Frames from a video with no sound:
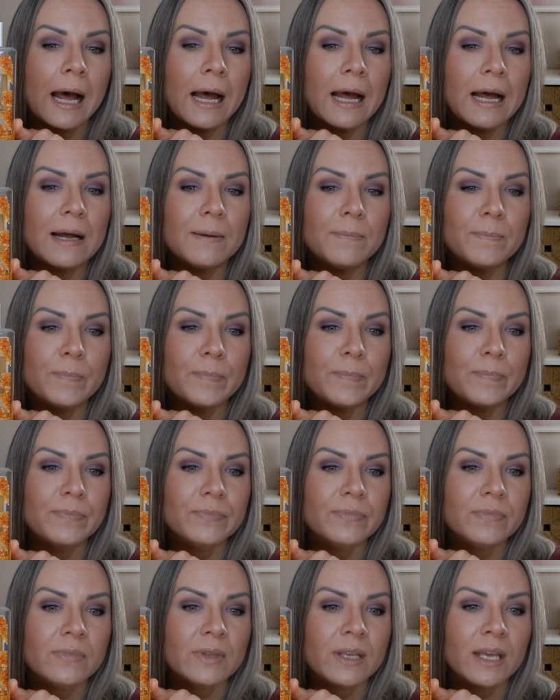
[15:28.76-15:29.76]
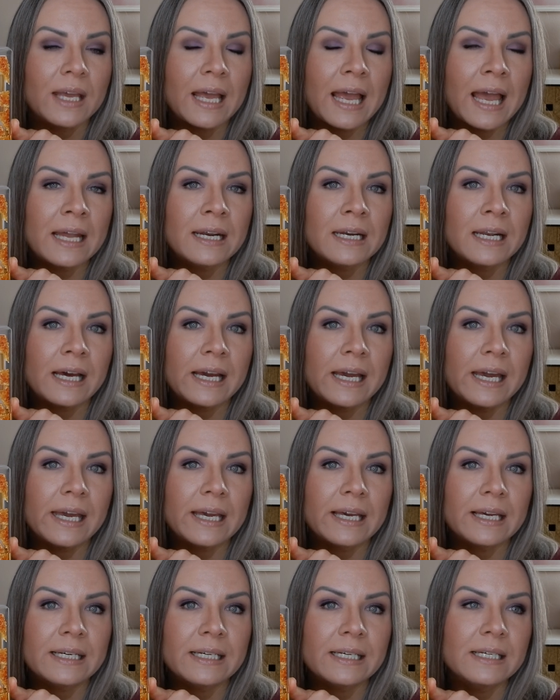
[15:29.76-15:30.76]
Um, and
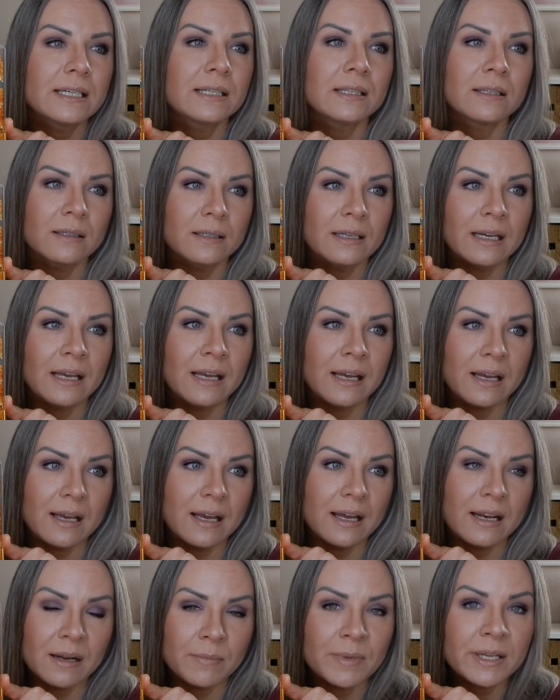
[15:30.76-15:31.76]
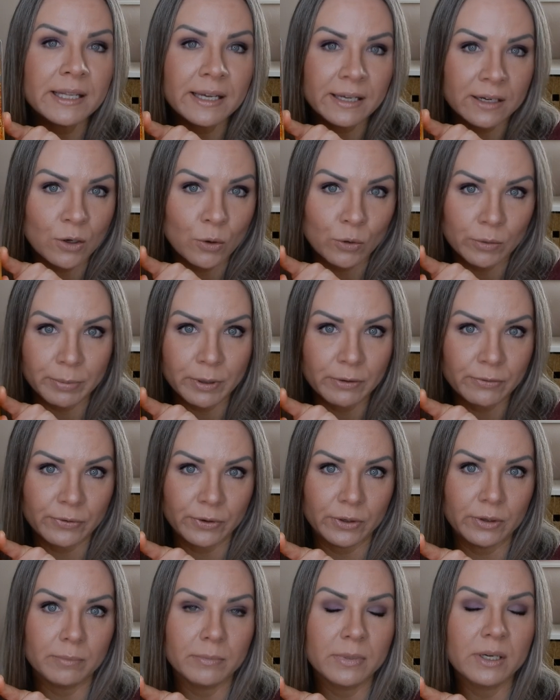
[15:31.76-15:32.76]
like, and, and I mean like an eau de
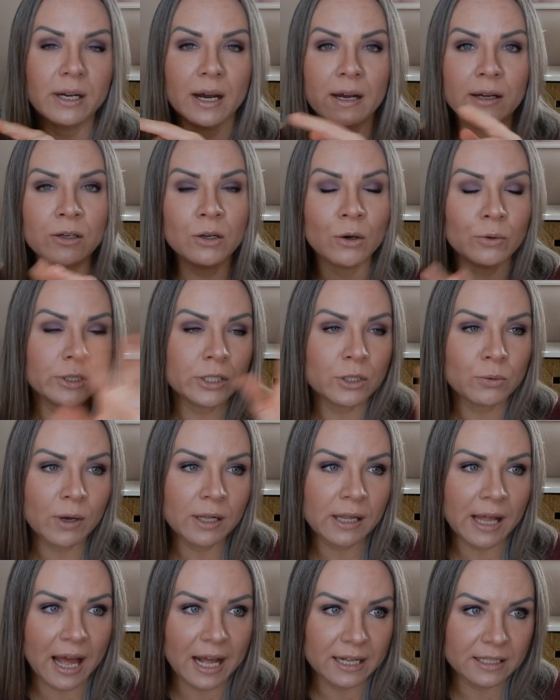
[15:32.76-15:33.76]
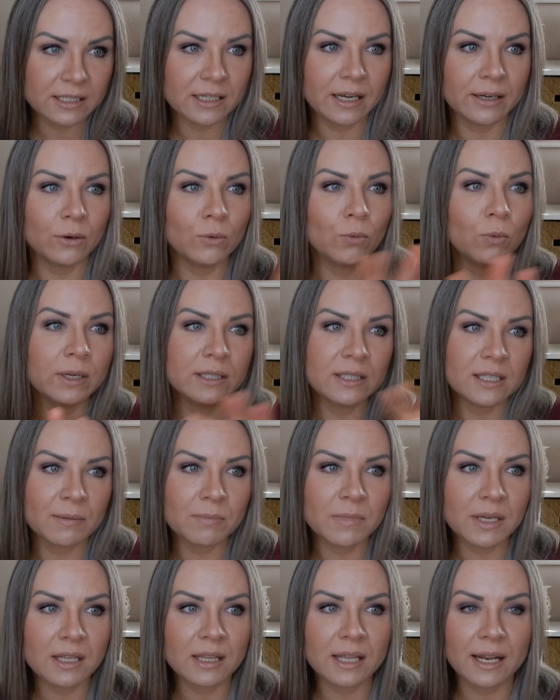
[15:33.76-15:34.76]
parfum, not an eau de toilette. I don't want
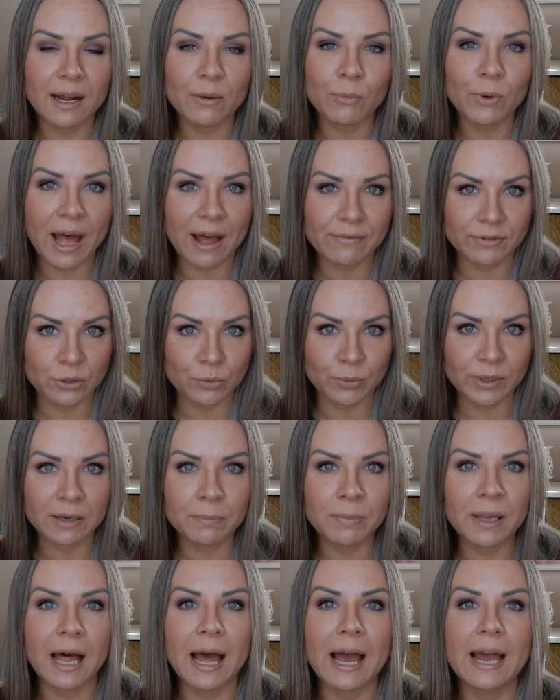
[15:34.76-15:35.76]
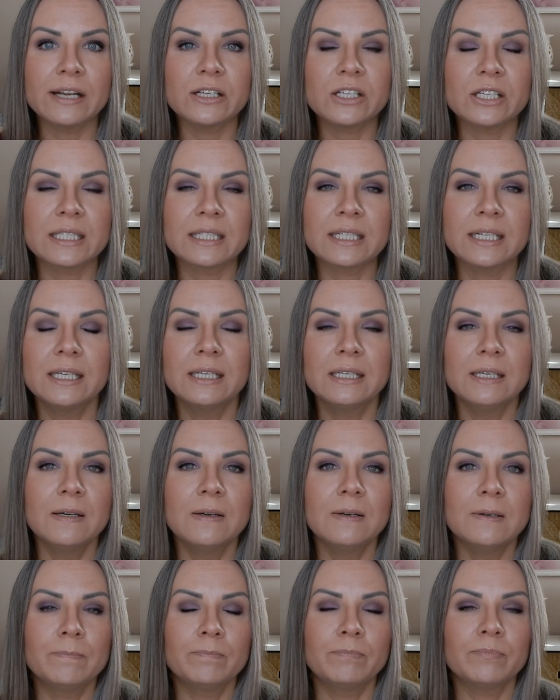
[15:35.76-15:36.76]
something that I will have to reapply. Just
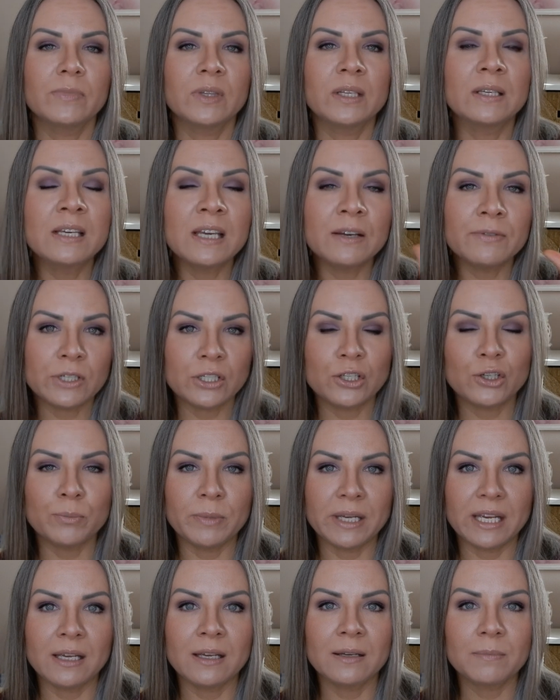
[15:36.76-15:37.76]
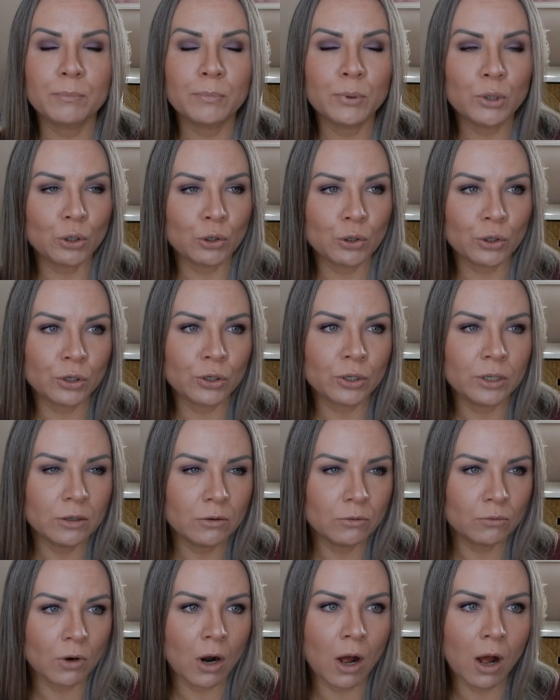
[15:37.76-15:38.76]
give it to me, pure,
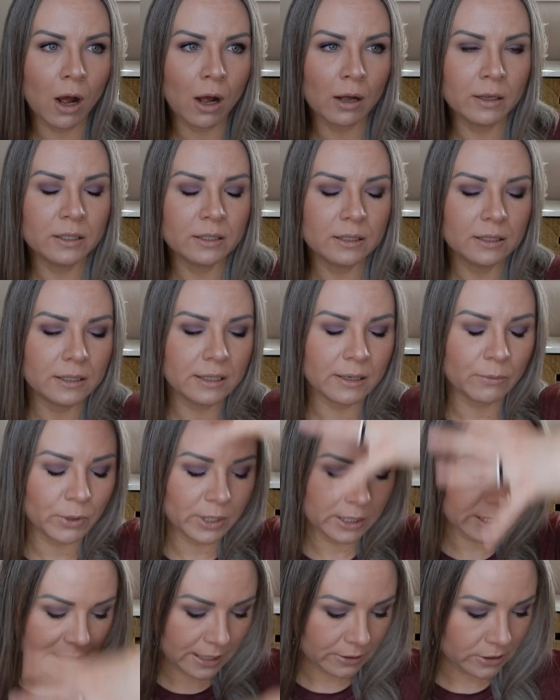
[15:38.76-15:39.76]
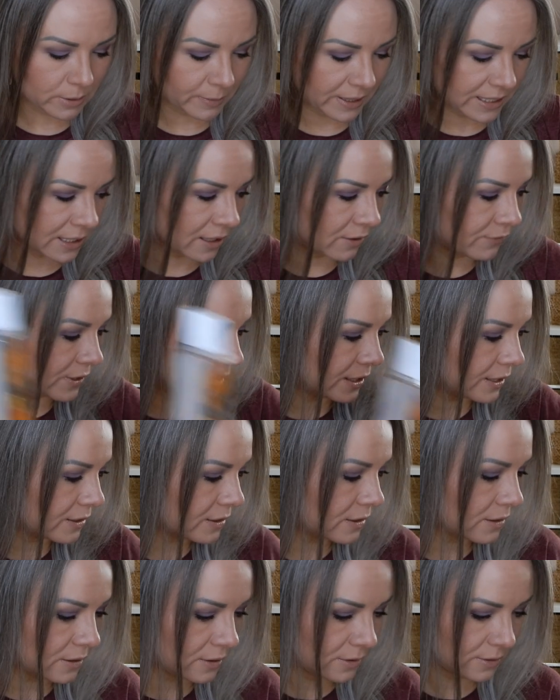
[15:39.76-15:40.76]
raw. I want to douse myself in
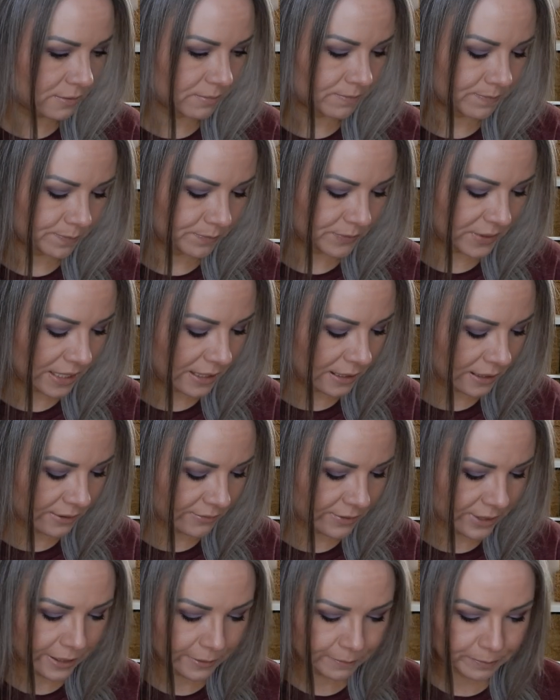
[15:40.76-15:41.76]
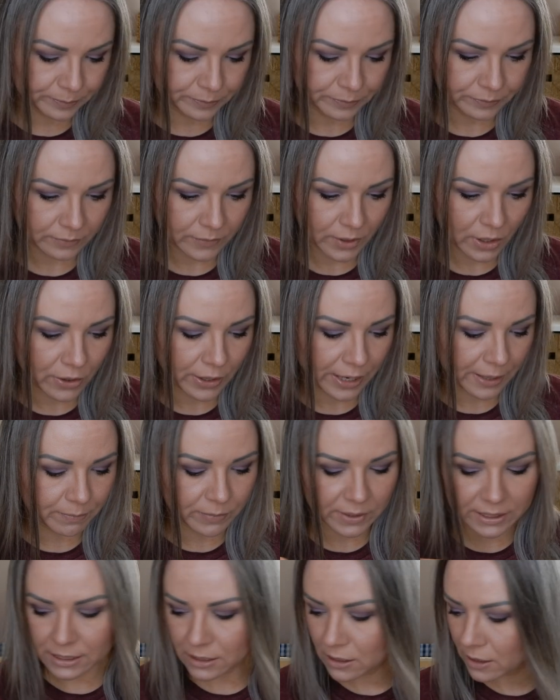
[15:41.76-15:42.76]
it and live in it. All
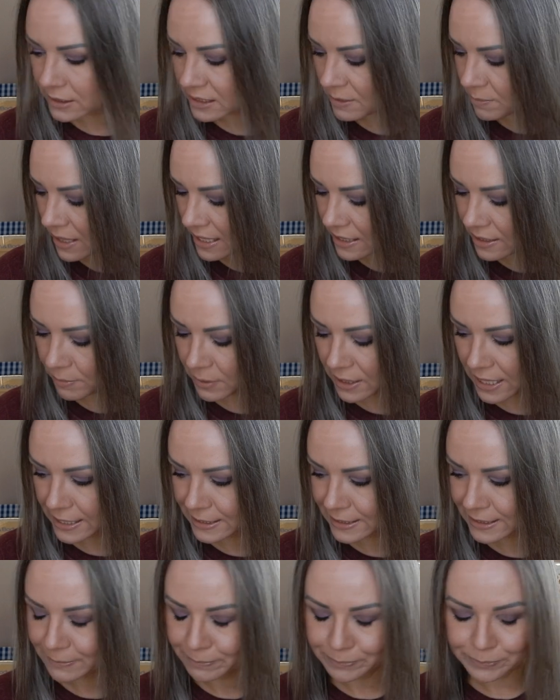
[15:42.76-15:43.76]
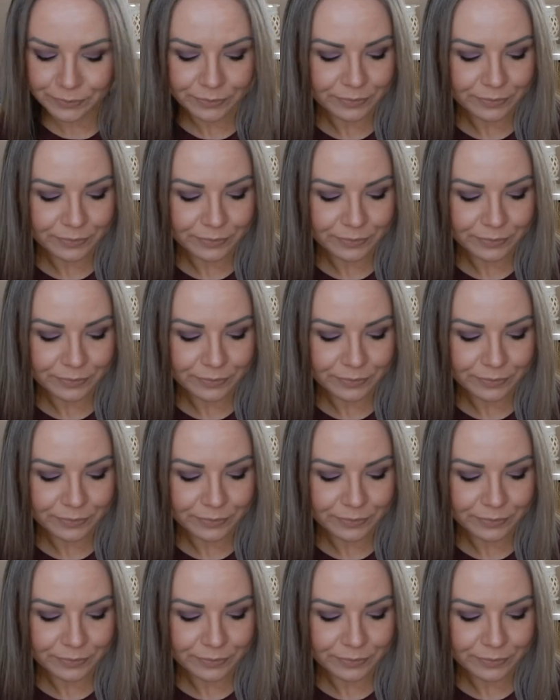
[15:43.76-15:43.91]
right, let's talk some makeup, guys.